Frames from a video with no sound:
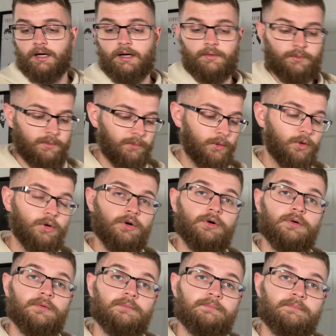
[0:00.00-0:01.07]
We bought
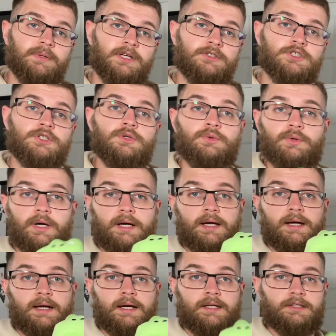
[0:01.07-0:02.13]
Pikachu
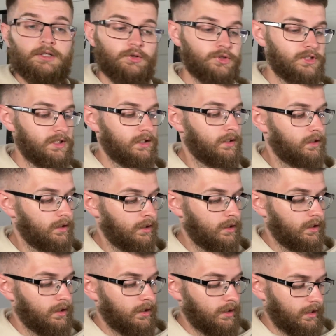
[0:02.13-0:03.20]
and Yoshi.
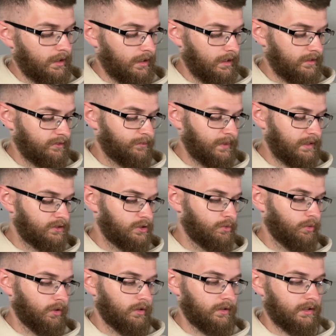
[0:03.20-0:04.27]
This Pikachu
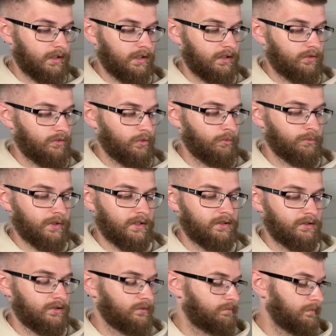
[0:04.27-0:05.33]
one is
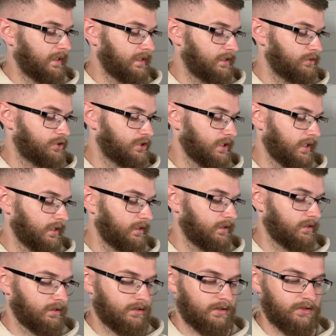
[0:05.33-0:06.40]
unbranded, made in China.
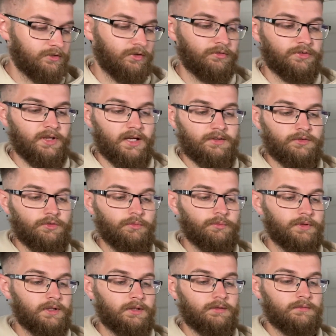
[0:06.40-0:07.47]
It's obviously had
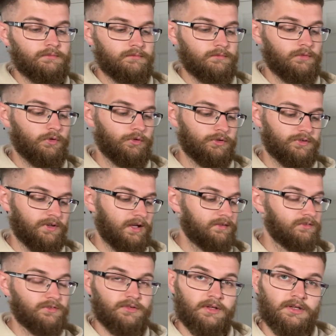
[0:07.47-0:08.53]
something on its
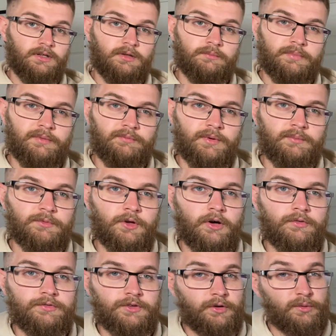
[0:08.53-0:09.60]
hands and been ripped
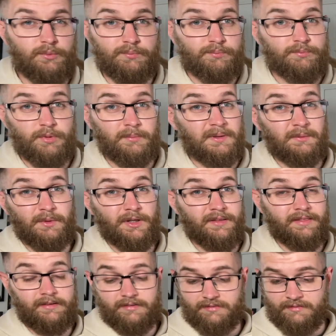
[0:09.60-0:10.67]
off, so probably
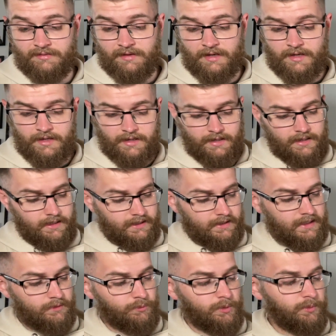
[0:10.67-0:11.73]
worthless. And
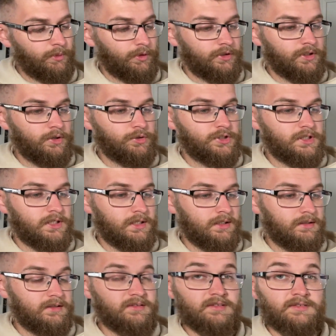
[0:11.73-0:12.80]
again, we bought a Yoshi.
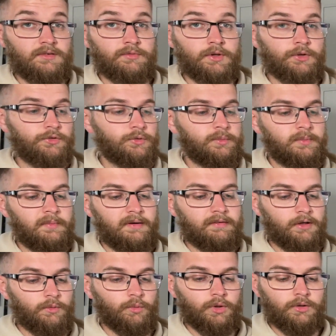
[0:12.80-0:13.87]
This is a real Super
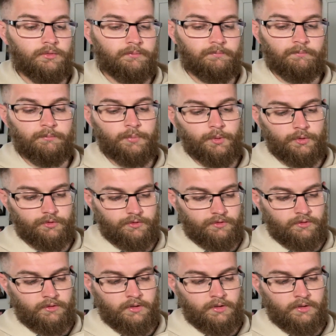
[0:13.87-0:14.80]
Mario one, but